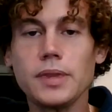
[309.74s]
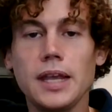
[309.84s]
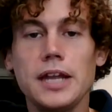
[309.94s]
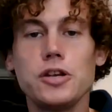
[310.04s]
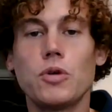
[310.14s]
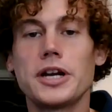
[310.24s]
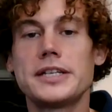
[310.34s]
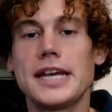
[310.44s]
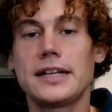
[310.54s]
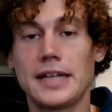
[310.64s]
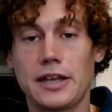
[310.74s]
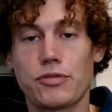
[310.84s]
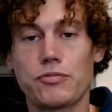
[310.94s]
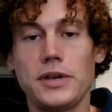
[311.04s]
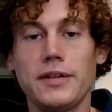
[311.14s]
and you want to take like
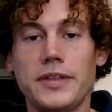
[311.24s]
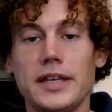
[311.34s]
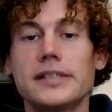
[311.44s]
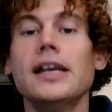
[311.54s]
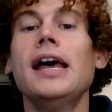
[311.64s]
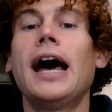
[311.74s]
three of these,